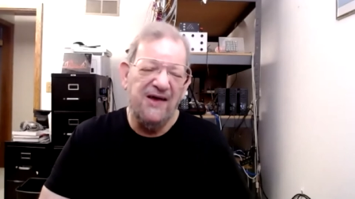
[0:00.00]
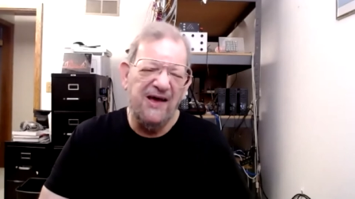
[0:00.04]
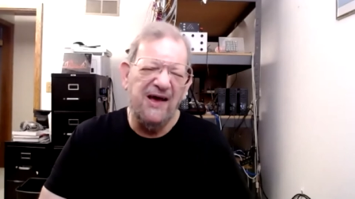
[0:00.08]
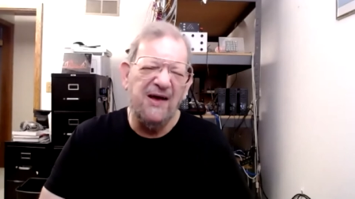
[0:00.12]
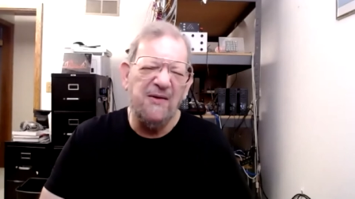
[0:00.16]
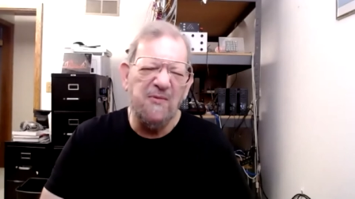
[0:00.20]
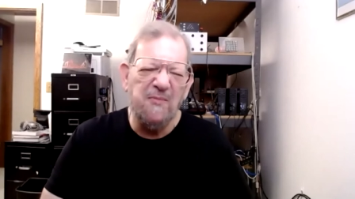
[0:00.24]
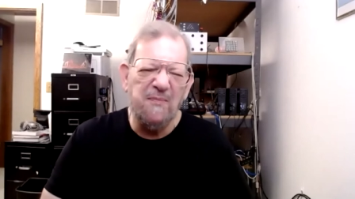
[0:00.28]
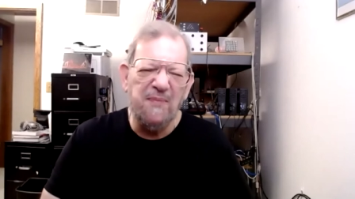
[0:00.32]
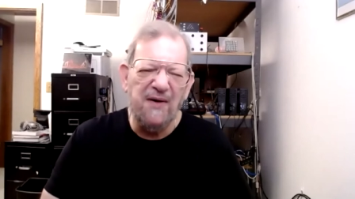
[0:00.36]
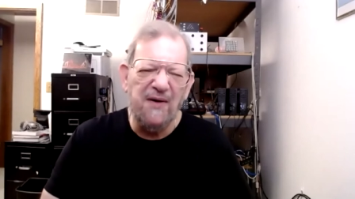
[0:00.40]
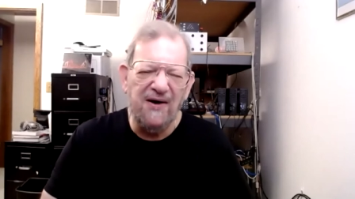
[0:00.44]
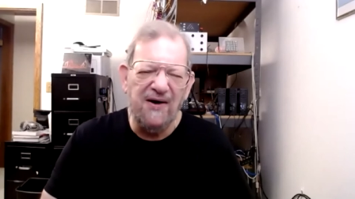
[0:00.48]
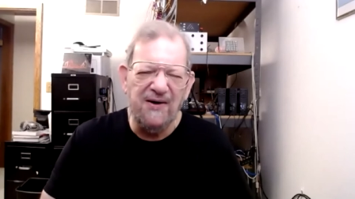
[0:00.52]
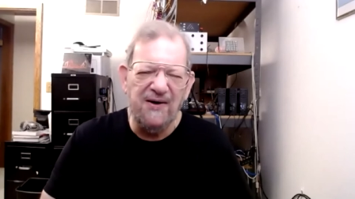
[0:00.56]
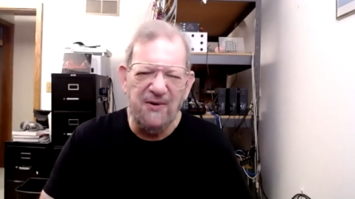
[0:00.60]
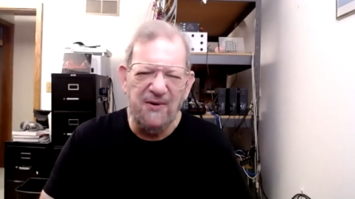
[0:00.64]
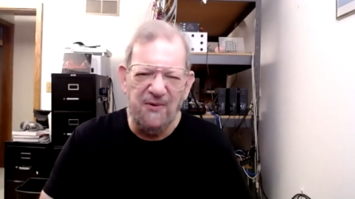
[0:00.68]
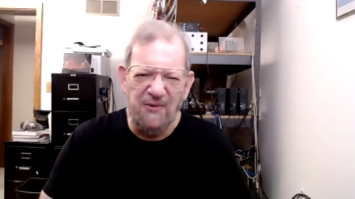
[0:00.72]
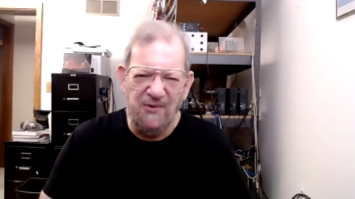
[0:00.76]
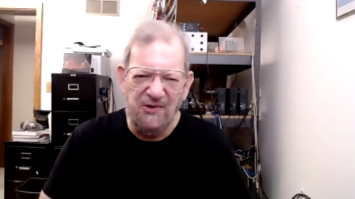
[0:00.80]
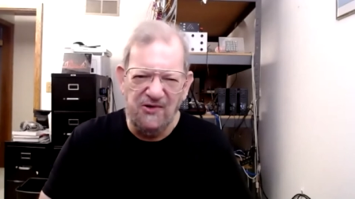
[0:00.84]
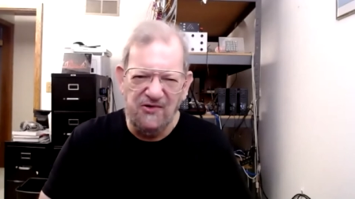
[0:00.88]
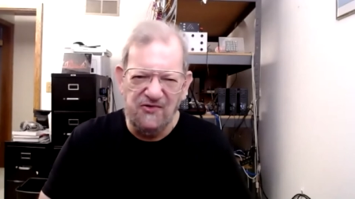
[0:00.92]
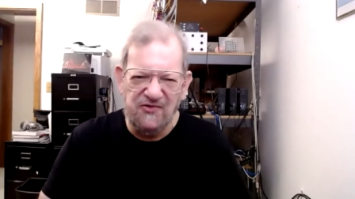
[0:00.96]
And part of
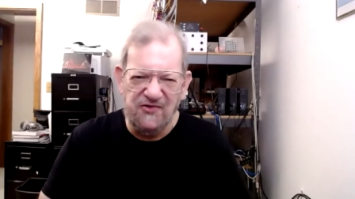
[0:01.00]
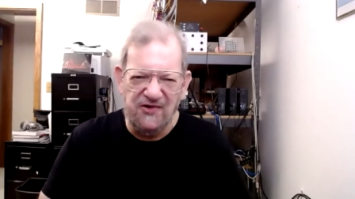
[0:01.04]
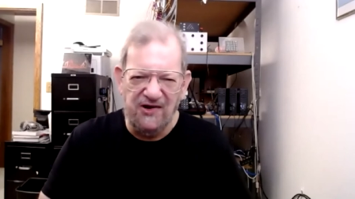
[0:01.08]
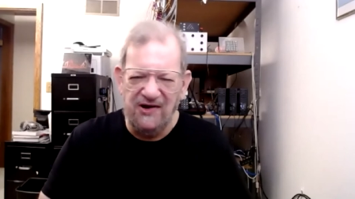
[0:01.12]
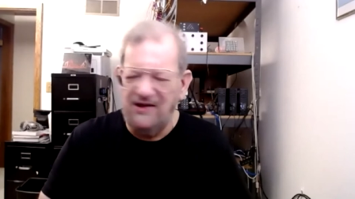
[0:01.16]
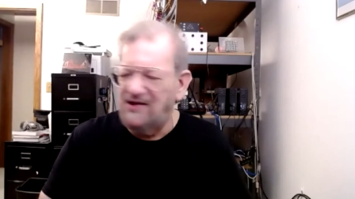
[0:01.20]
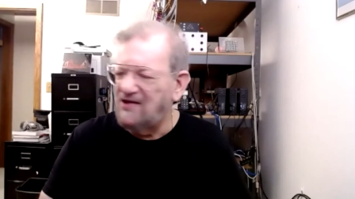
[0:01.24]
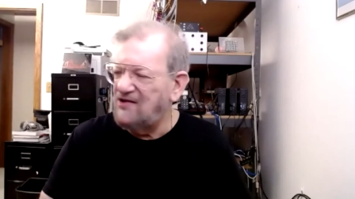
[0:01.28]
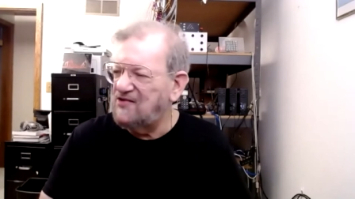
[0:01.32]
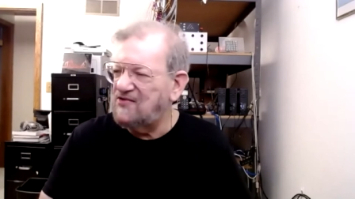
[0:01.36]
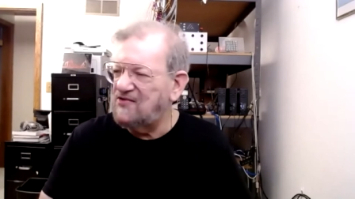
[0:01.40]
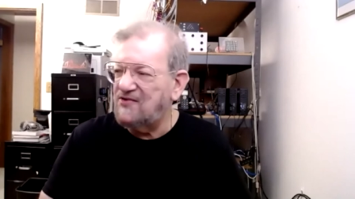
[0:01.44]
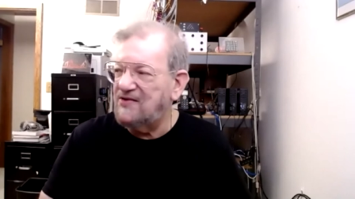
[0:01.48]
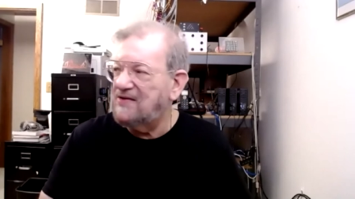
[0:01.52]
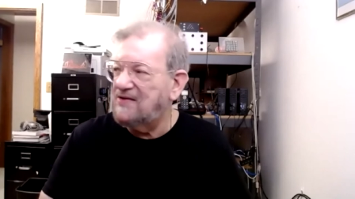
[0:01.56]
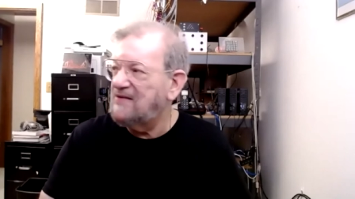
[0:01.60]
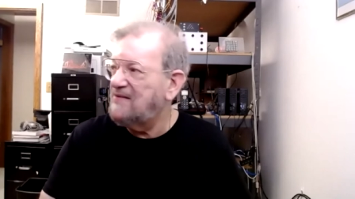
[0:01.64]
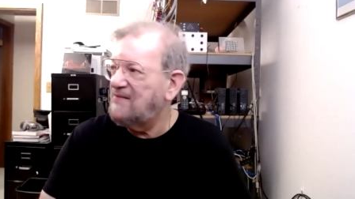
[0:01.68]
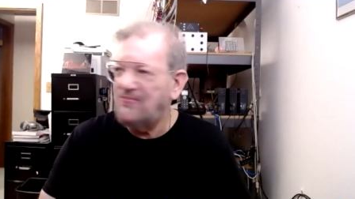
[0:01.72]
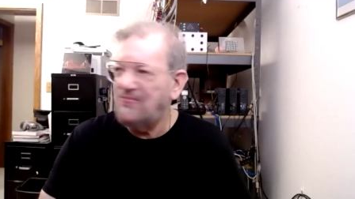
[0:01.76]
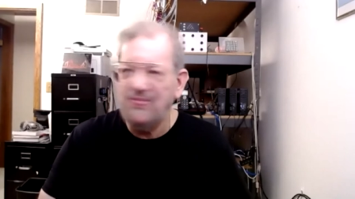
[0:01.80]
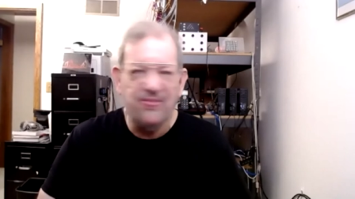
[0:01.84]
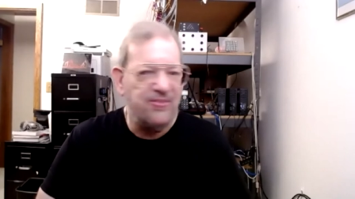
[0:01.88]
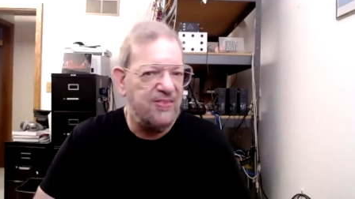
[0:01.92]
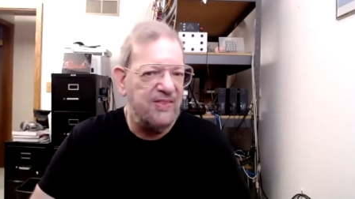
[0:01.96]
the reason is
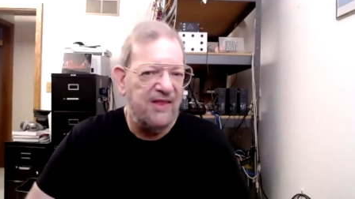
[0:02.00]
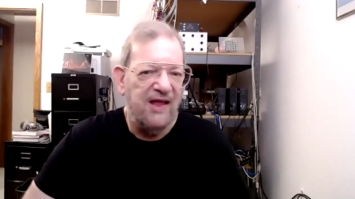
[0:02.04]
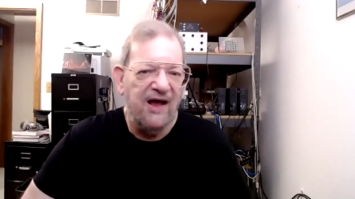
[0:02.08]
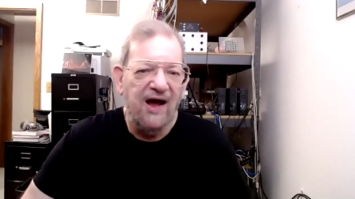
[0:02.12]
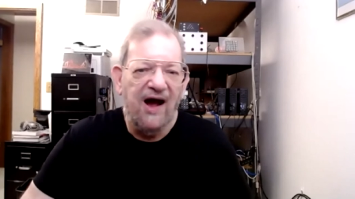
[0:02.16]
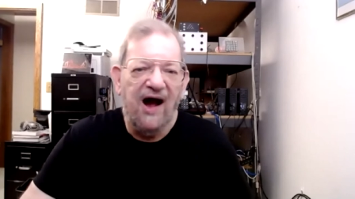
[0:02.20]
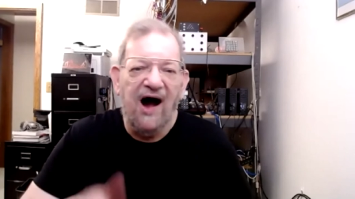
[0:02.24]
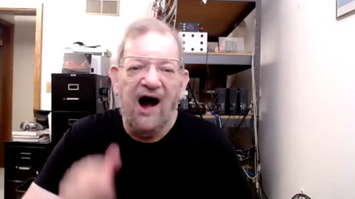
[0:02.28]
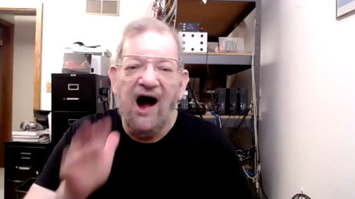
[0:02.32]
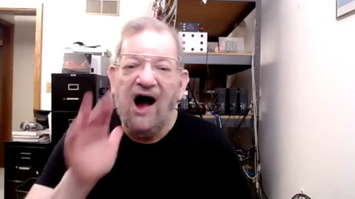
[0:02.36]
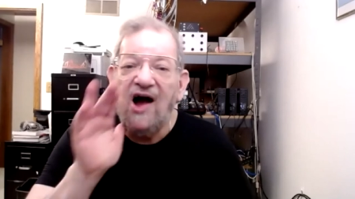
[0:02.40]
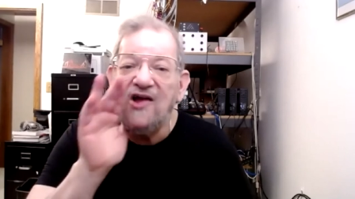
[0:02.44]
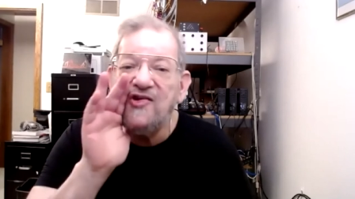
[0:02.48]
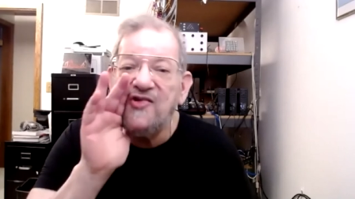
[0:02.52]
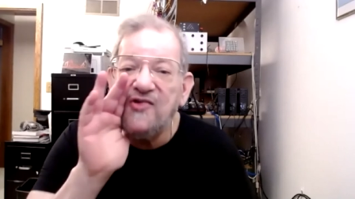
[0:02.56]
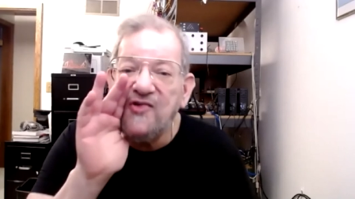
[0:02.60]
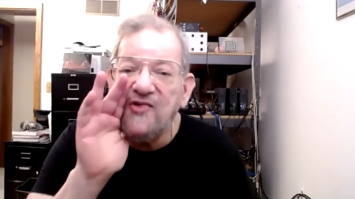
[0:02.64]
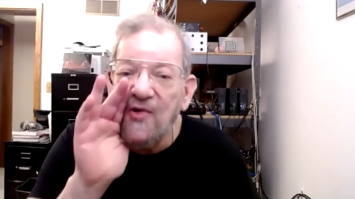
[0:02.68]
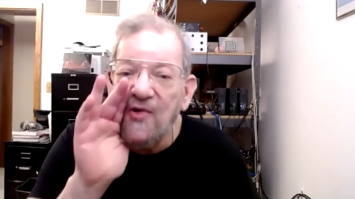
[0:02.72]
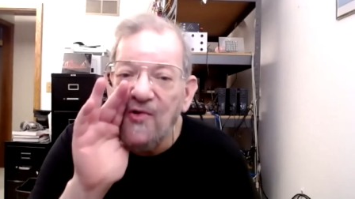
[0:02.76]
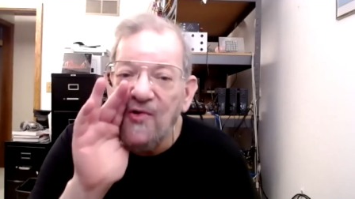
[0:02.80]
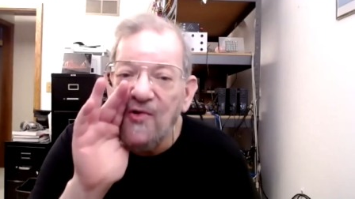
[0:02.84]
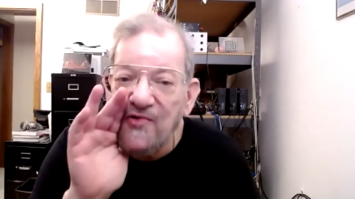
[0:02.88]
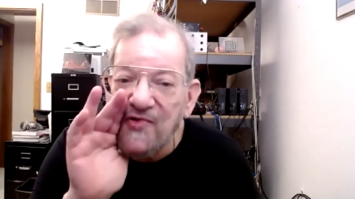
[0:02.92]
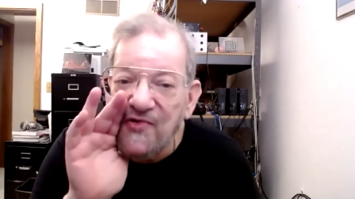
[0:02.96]
I
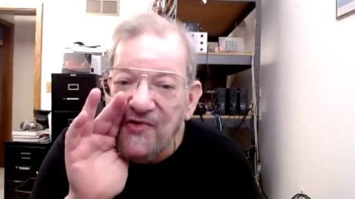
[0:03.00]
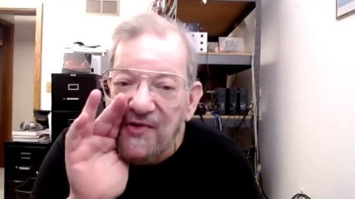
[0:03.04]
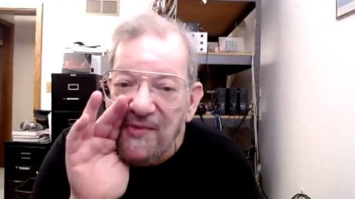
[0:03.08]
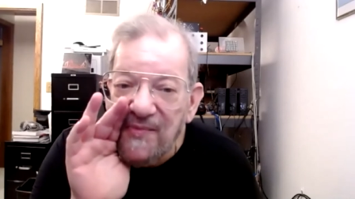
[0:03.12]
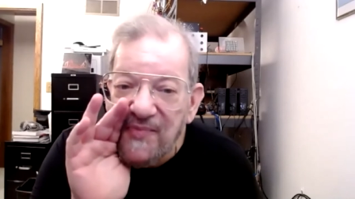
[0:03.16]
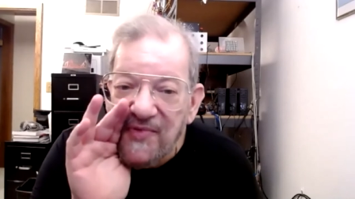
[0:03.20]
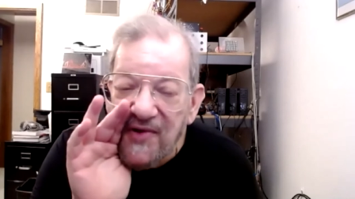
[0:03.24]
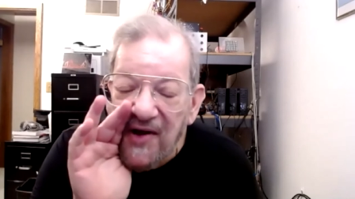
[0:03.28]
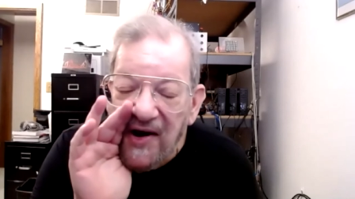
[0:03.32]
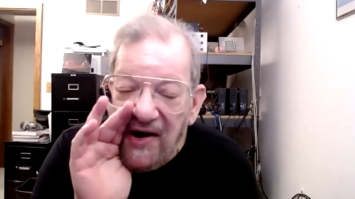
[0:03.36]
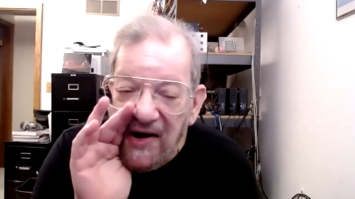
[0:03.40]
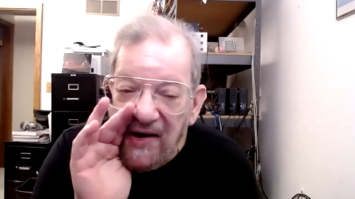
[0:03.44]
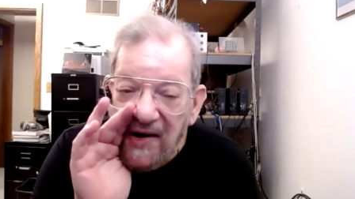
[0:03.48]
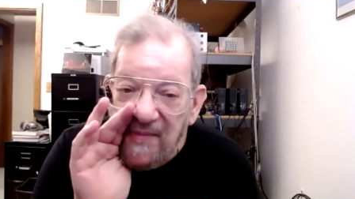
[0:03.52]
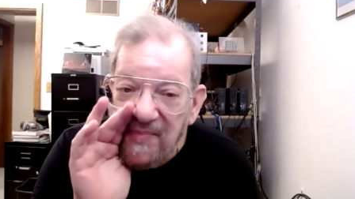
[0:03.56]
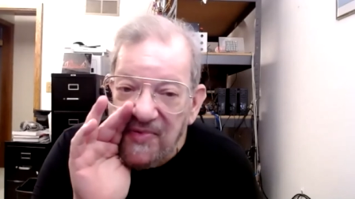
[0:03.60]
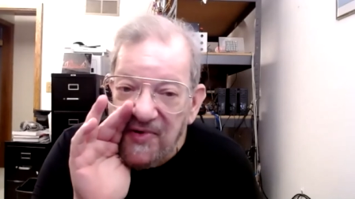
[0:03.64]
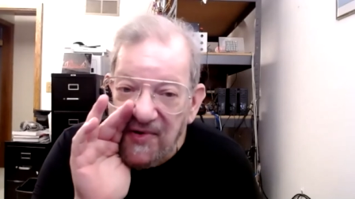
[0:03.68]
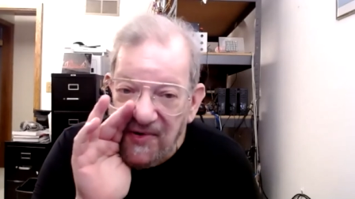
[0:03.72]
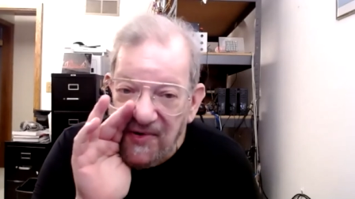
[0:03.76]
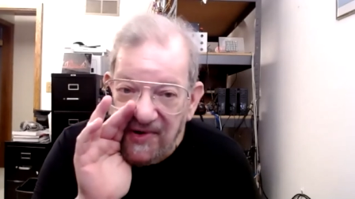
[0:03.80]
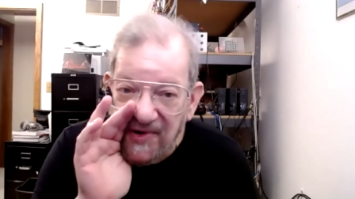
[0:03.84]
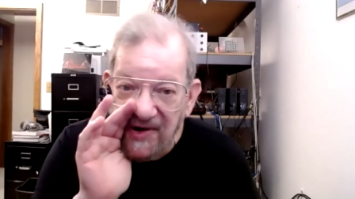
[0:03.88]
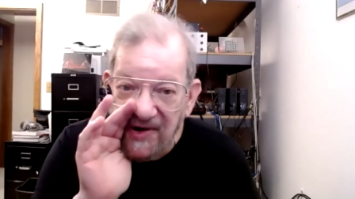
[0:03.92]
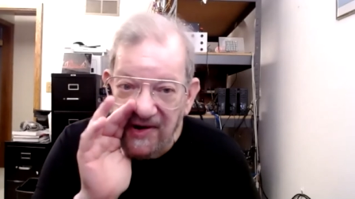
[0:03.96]
stole some time
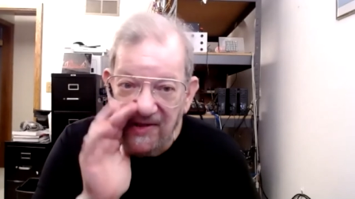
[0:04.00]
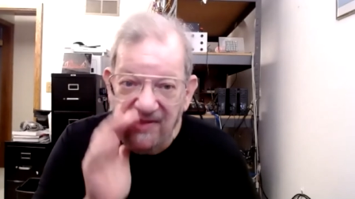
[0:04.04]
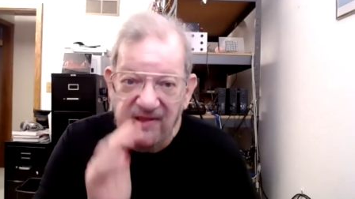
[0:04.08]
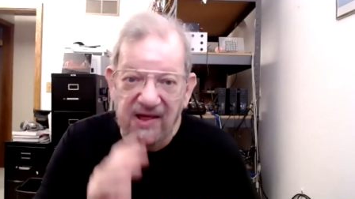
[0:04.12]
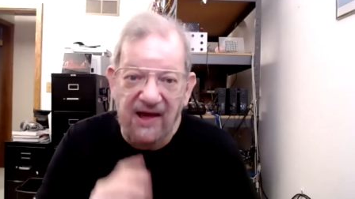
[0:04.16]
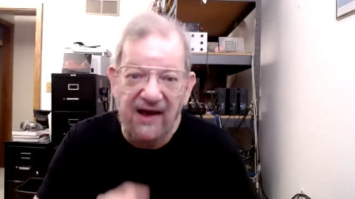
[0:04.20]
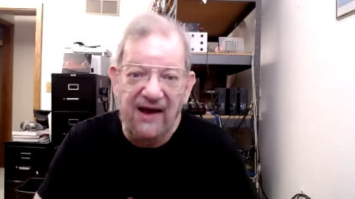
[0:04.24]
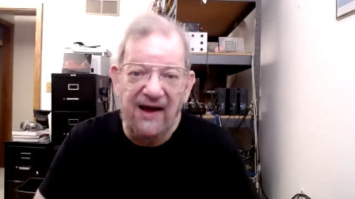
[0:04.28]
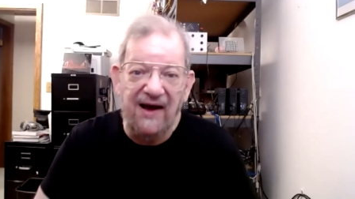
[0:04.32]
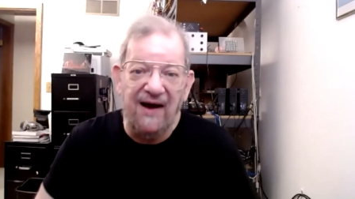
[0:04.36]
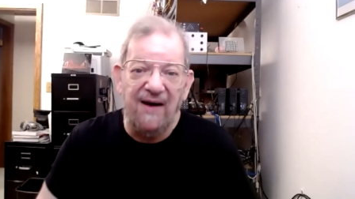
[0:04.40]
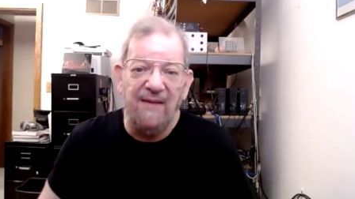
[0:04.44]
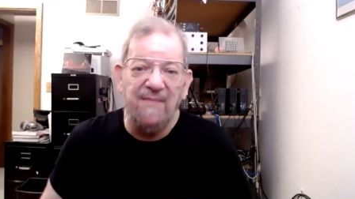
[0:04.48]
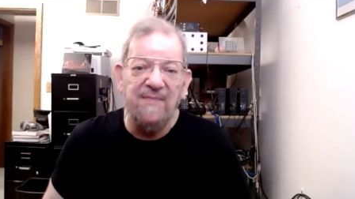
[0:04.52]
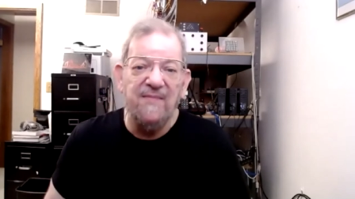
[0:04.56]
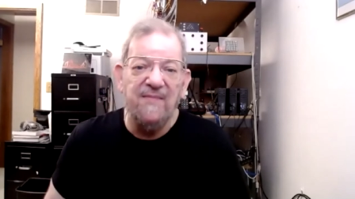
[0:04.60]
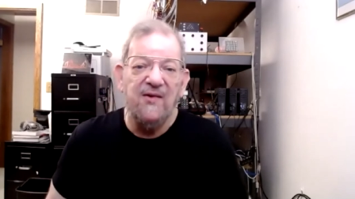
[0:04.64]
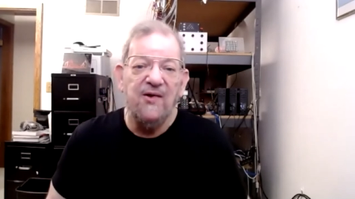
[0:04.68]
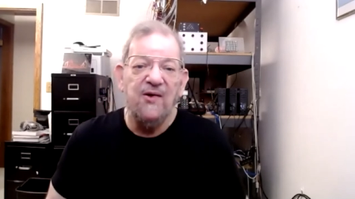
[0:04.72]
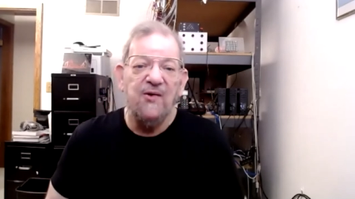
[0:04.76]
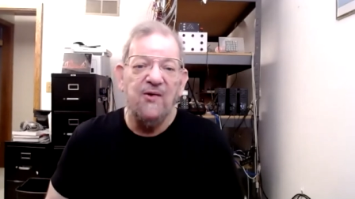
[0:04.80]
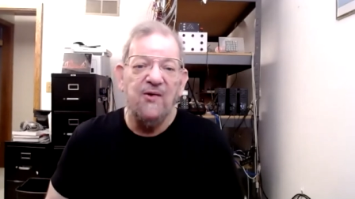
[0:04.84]
during the lab